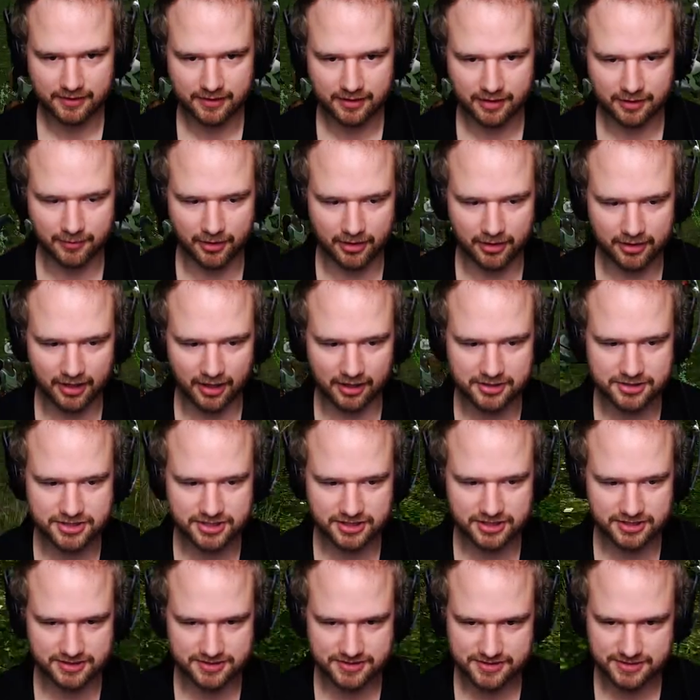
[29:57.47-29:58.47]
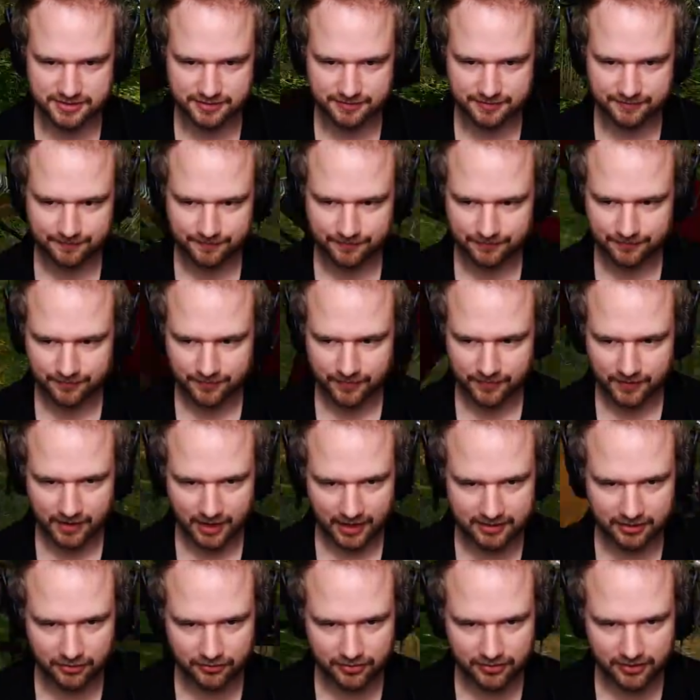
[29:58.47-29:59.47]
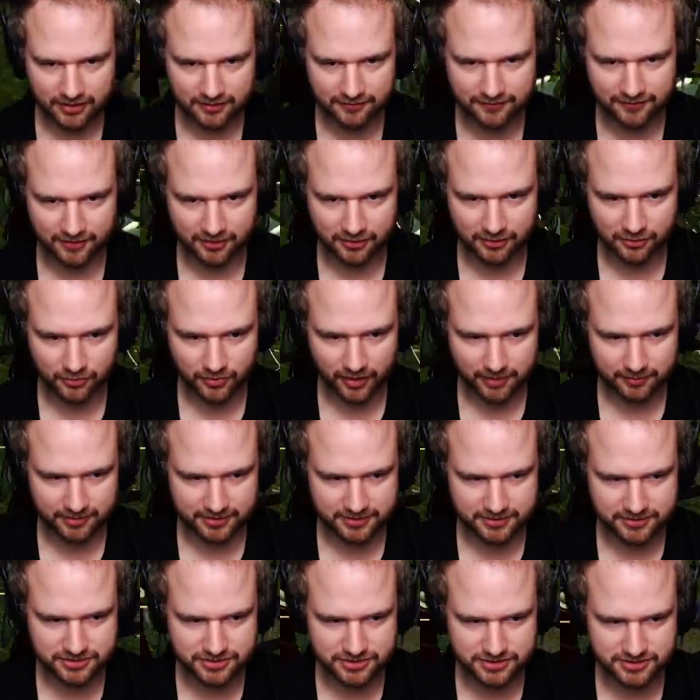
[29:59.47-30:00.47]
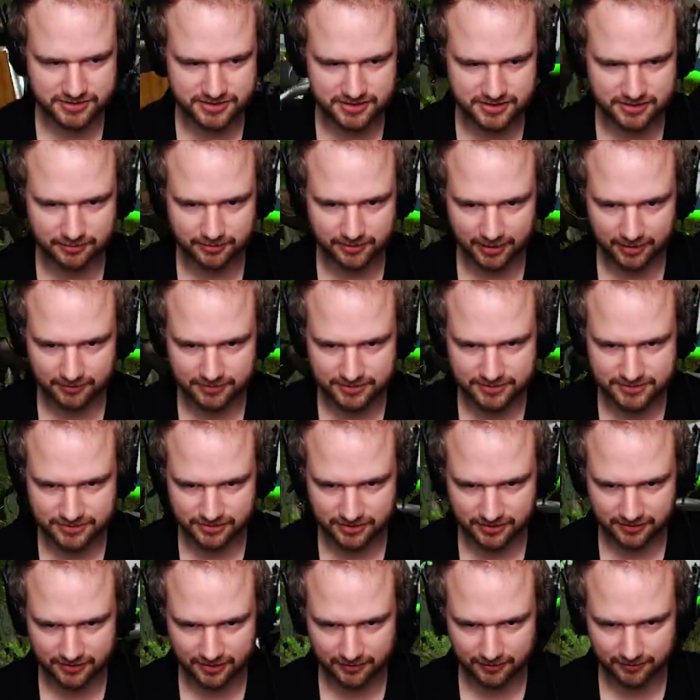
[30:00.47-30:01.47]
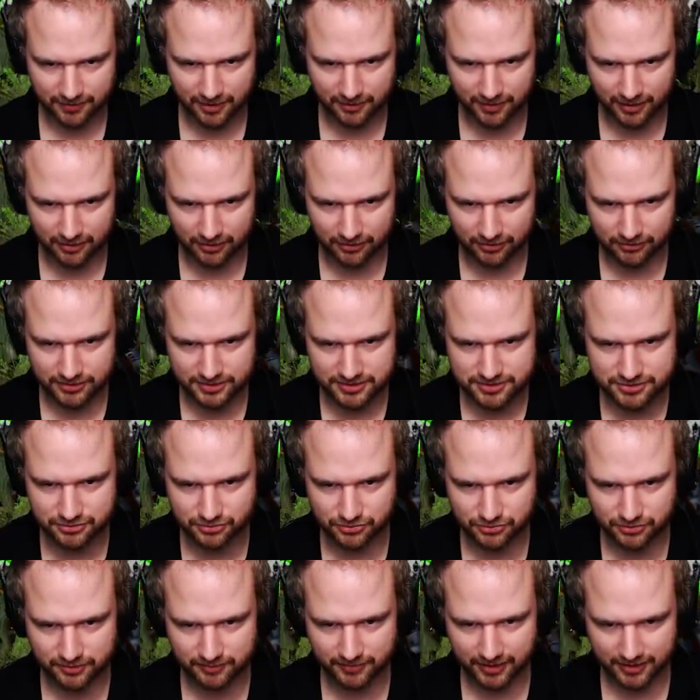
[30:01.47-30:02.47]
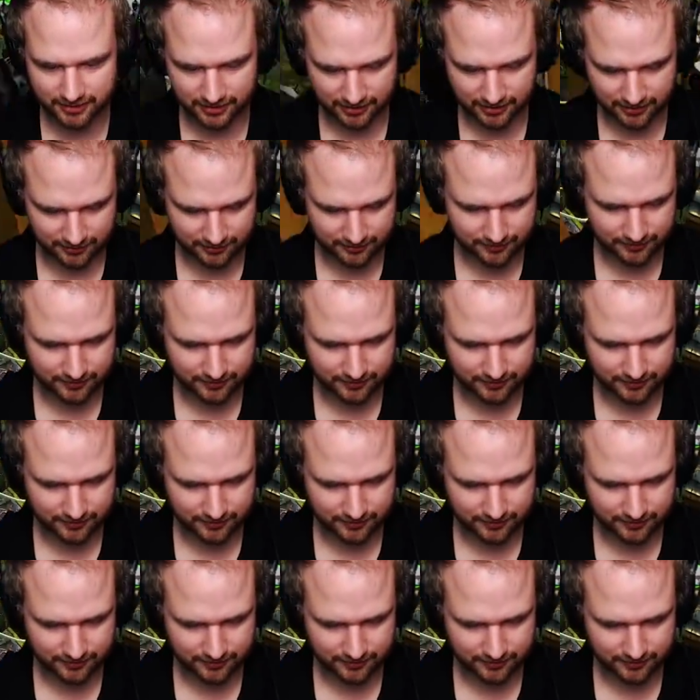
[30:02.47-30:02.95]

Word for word: Come on, archers. I know they are far away, but you should still be able to hit them. Come on, only two remaining.